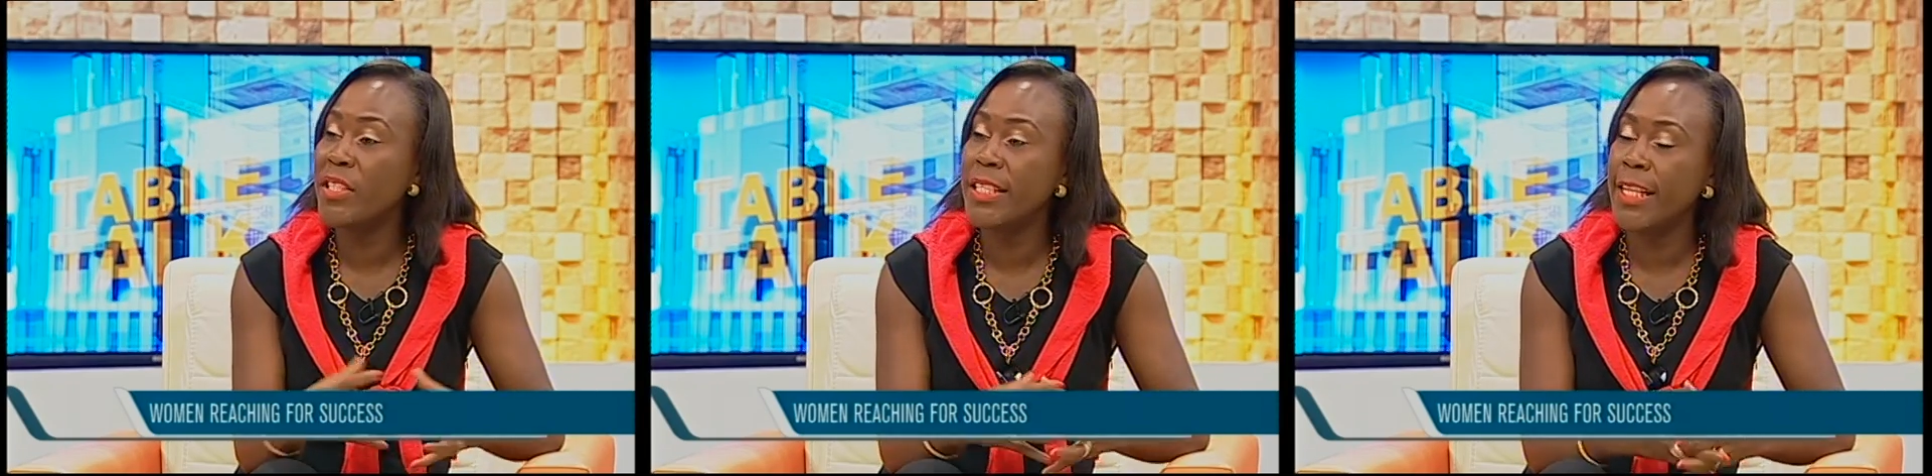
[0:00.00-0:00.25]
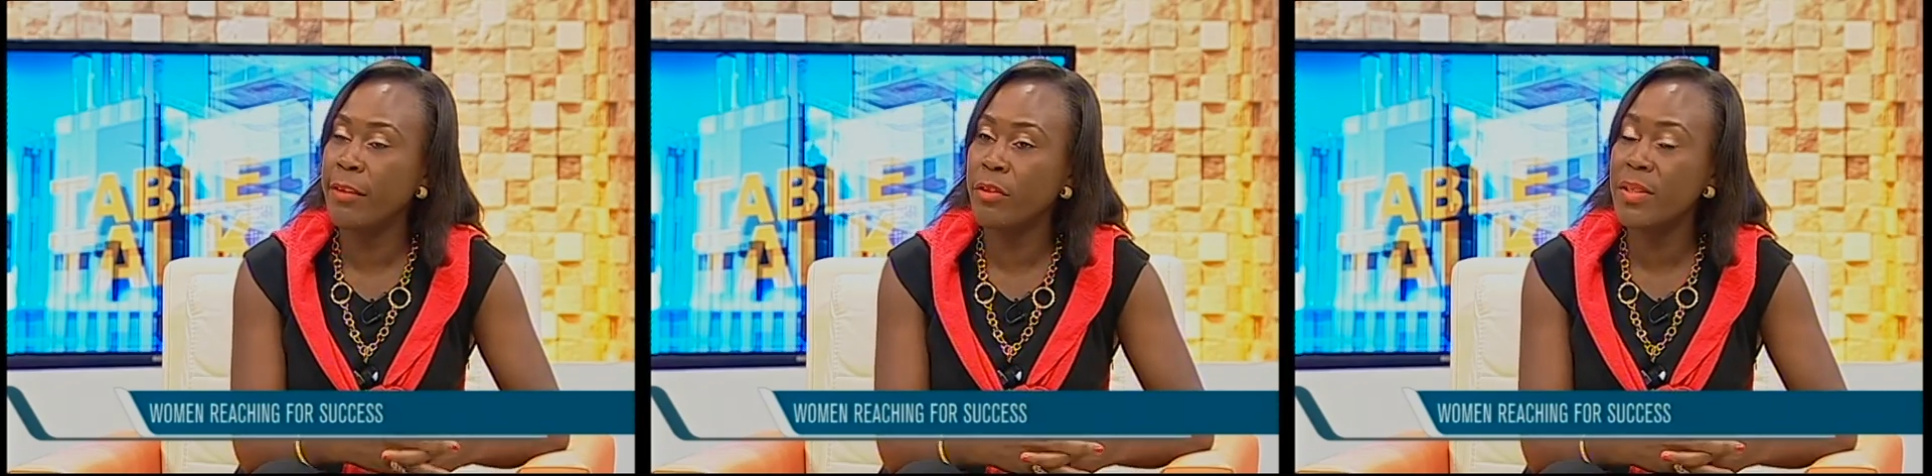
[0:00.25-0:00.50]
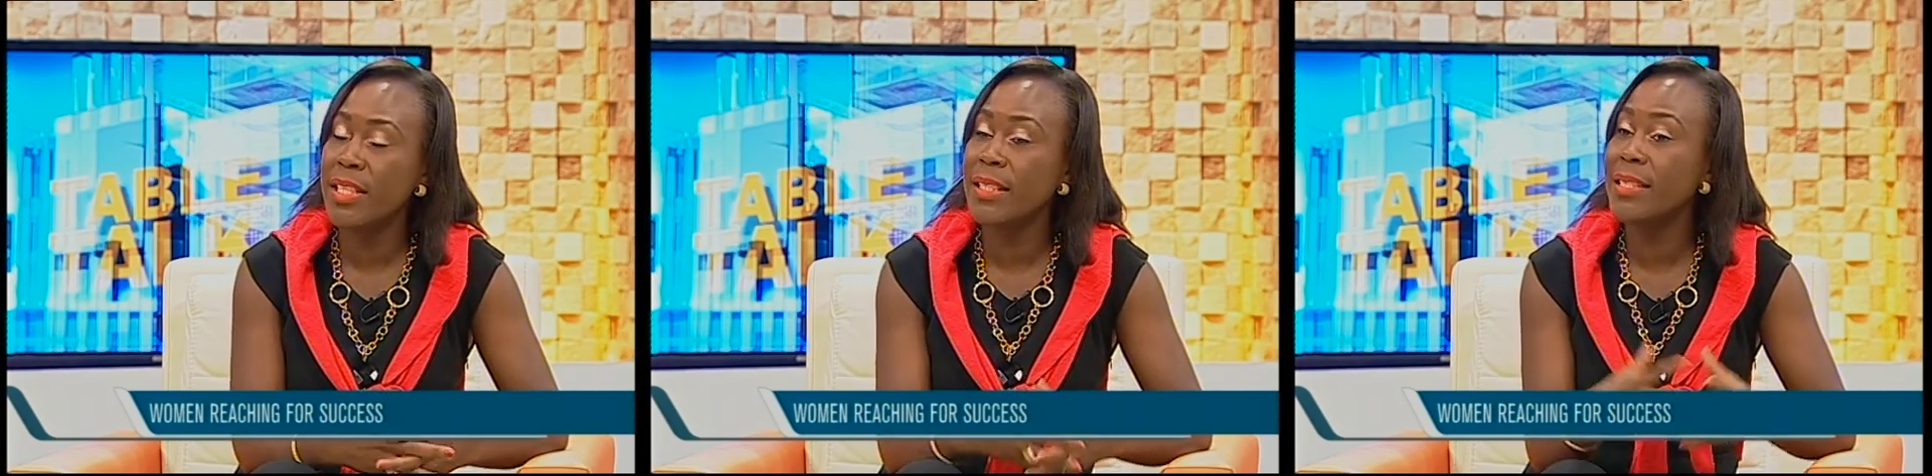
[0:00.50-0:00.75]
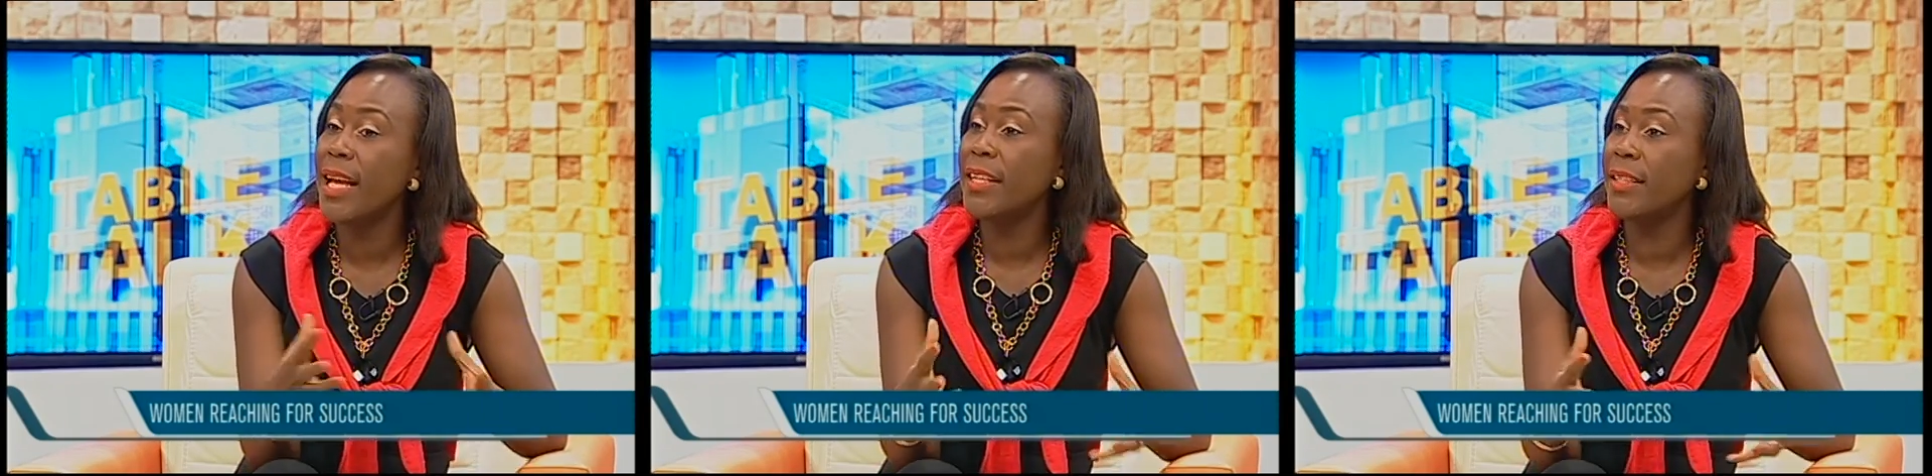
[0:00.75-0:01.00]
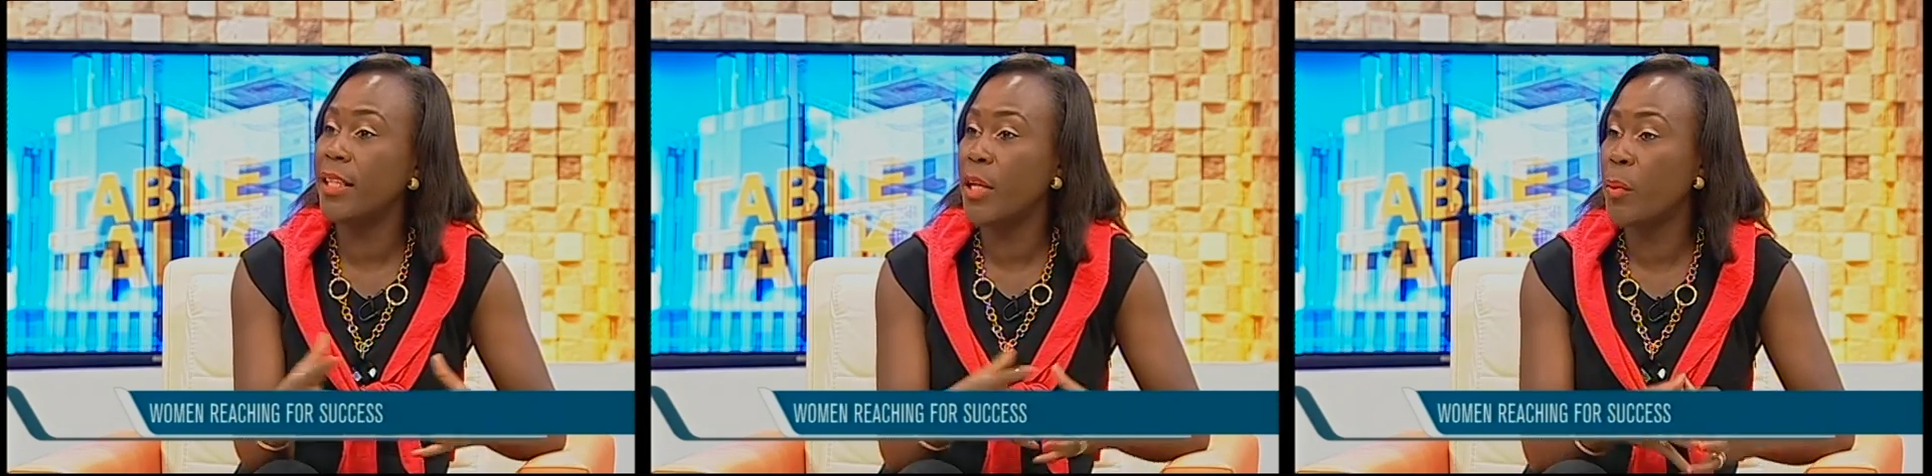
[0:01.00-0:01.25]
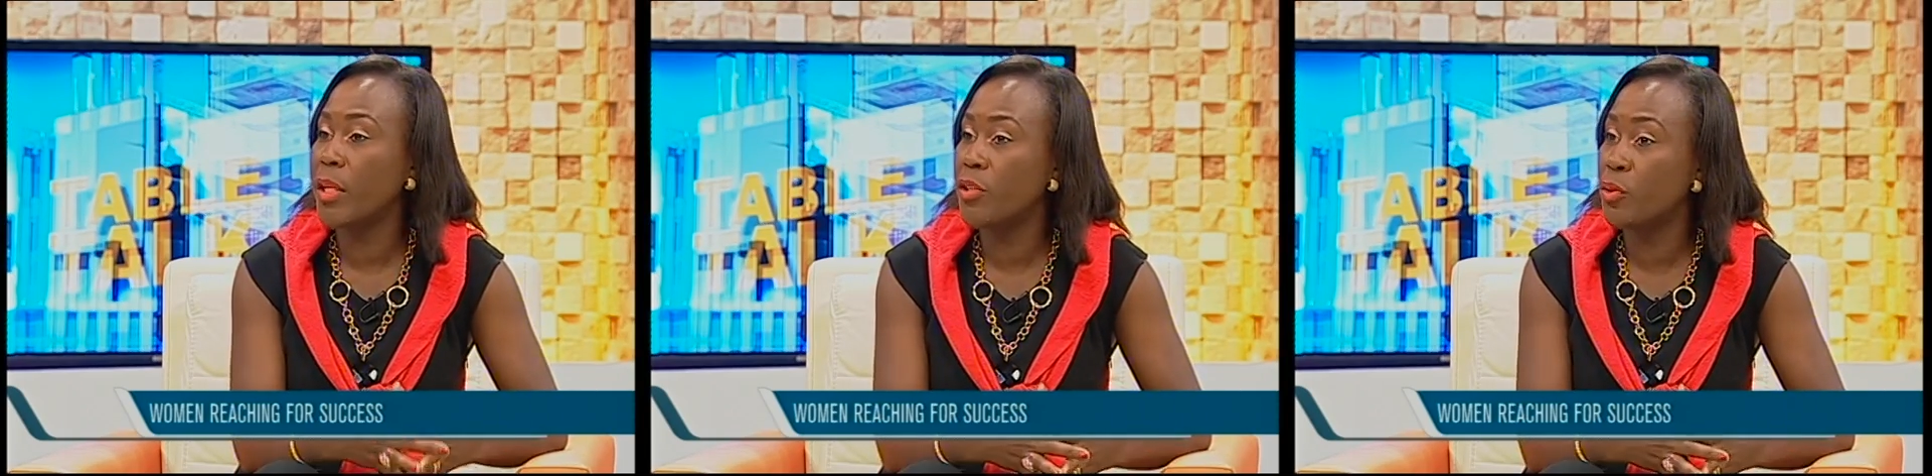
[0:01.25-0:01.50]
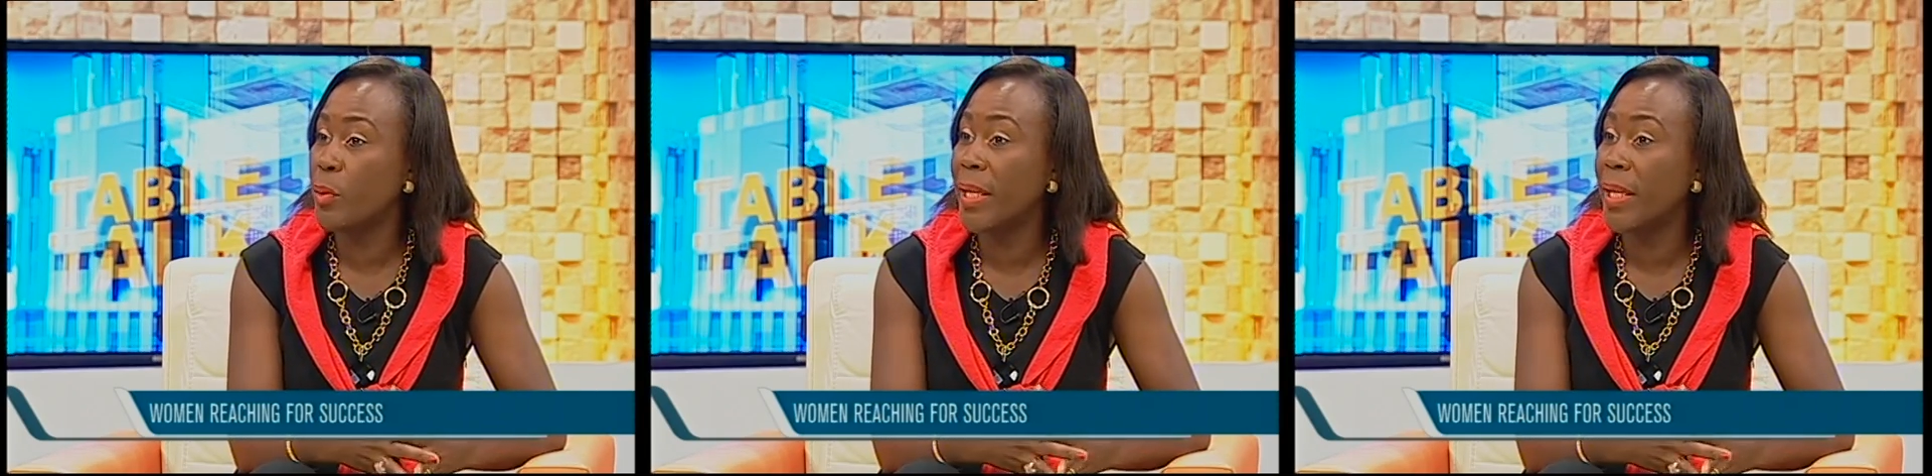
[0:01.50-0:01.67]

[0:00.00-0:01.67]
levels, and decided that they wanted to do a